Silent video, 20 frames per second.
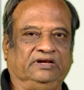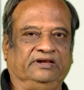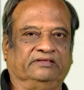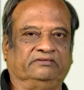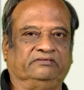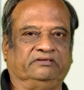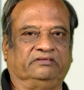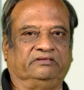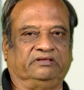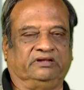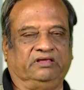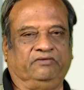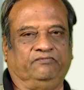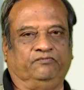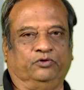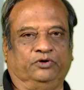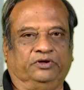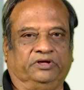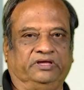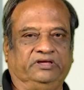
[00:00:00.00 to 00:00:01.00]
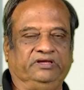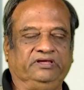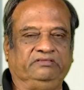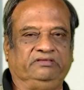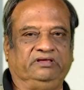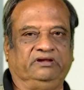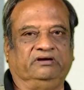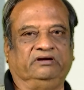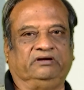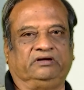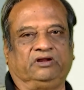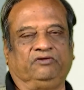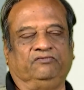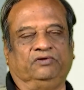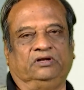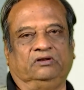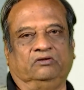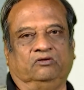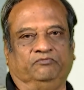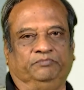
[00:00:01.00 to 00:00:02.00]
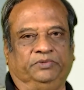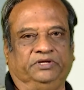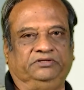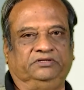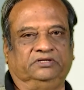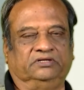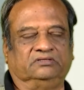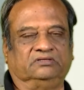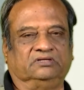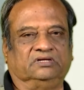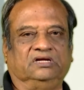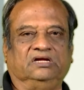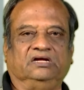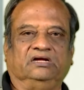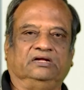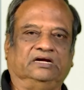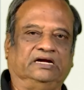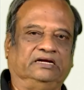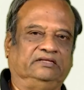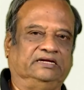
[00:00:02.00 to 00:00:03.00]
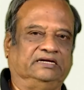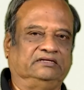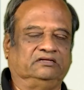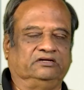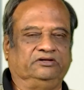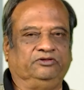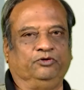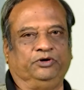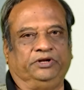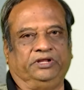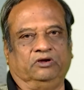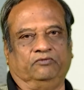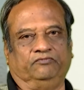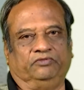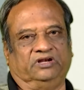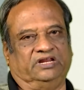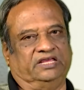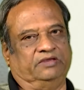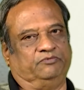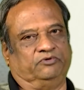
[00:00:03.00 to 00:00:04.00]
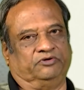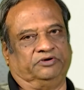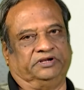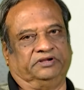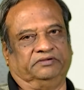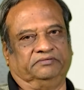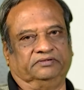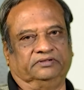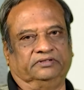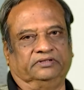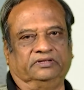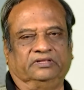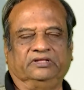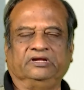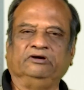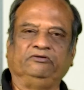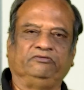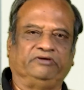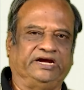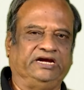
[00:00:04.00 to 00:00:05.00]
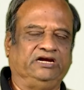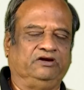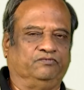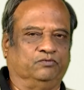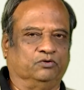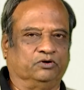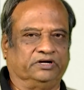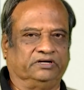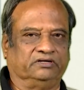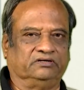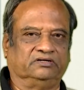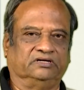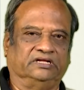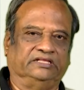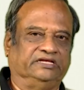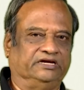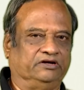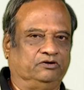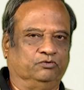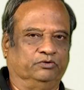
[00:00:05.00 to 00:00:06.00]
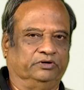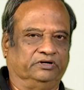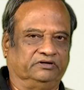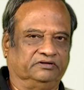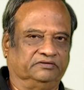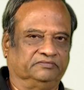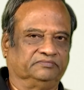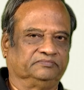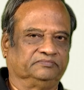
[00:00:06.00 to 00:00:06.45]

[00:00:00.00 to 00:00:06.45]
necessary for easy retrieval of pictures, and that's the duty of the library. They are trained for it and they do it.